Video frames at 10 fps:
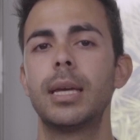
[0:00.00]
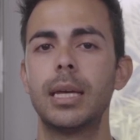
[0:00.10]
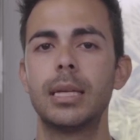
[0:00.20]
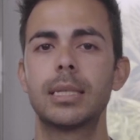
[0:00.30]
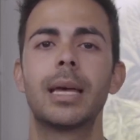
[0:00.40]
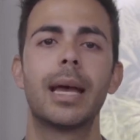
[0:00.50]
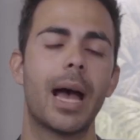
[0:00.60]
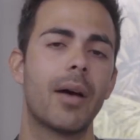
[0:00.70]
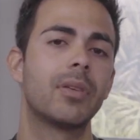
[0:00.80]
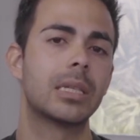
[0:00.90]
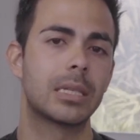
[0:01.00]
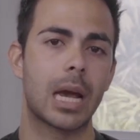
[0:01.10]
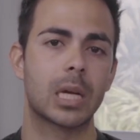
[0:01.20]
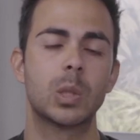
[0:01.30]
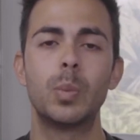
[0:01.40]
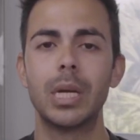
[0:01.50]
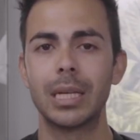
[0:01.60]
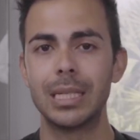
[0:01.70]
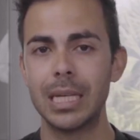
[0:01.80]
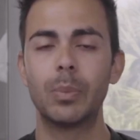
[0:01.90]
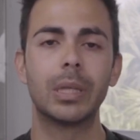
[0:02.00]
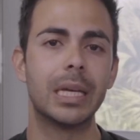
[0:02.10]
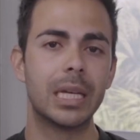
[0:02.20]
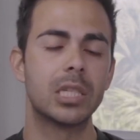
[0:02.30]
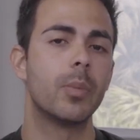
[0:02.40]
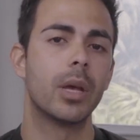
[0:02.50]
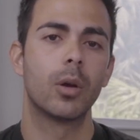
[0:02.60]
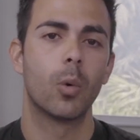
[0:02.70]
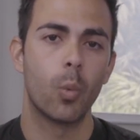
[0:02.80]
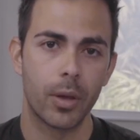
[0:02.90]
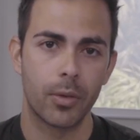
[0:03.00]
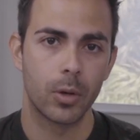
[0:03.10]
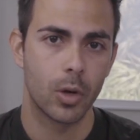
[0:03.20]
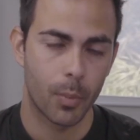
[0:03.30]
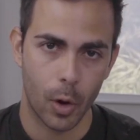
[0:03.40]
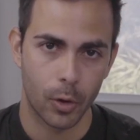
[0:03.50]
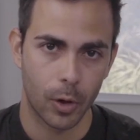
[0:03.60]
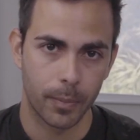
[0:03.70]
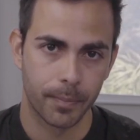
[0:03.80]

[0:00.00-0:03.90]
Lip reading: is having sex, being deeply intimate with your partner.